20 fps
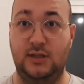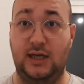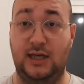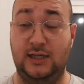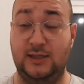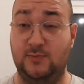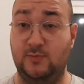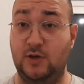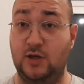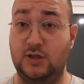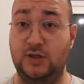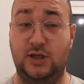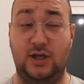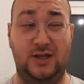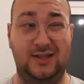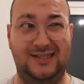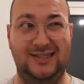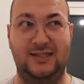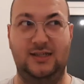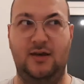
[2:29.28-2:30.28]
as much.
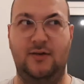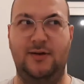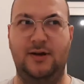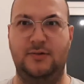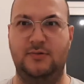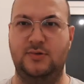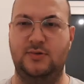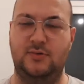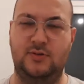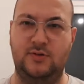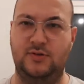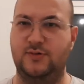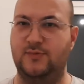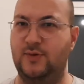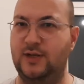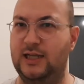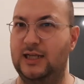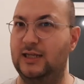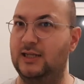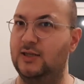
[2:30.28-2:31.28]
I did go out because
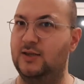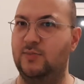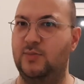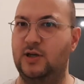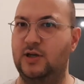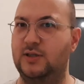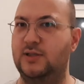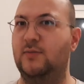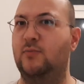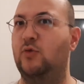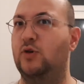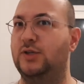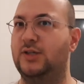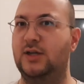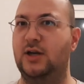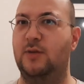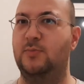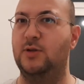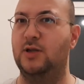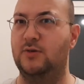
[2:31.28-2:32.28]
we needed to buy some
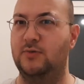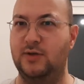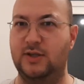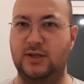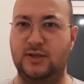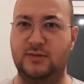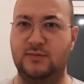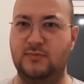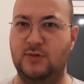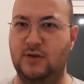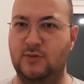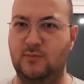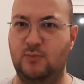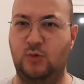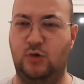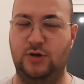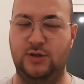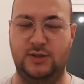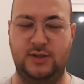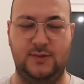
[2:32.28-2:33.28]
washing up liquid and, and
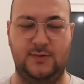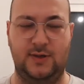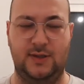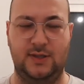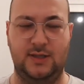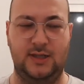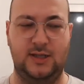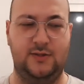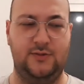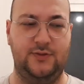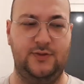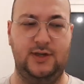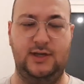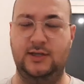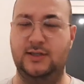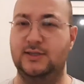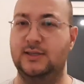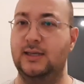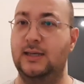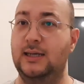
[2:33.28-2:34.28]
one or two other little
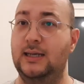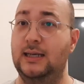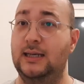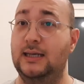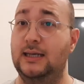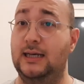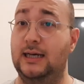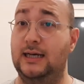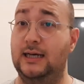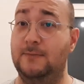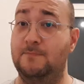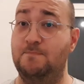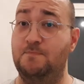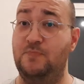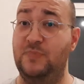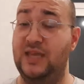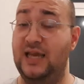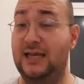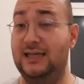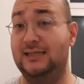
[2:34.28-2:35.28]
things.
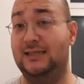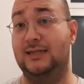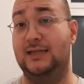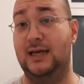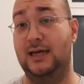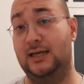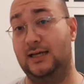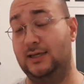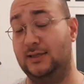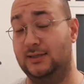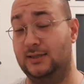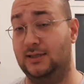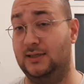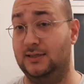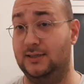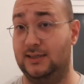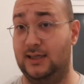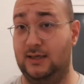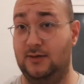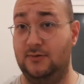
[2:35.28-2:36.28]
Um, yesterday, it
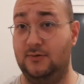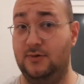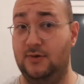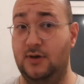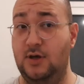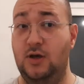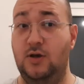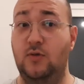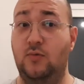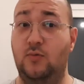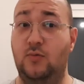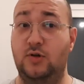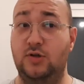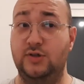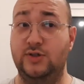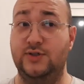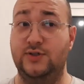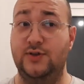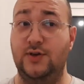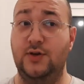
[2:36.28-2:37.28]
turns out,
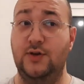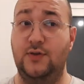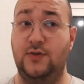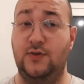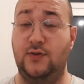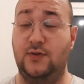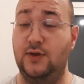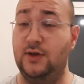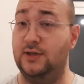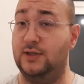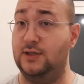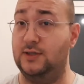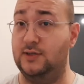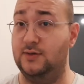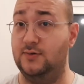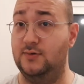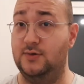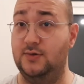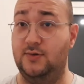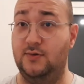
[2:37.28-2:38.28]
was
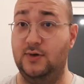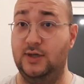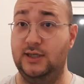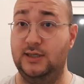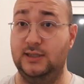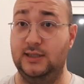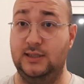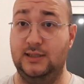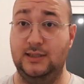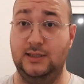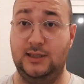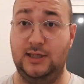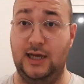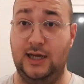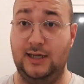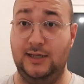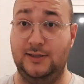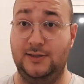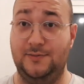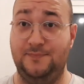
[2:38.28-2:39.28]
32 degrees in the
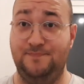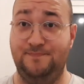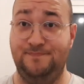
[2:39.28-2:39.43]
shade,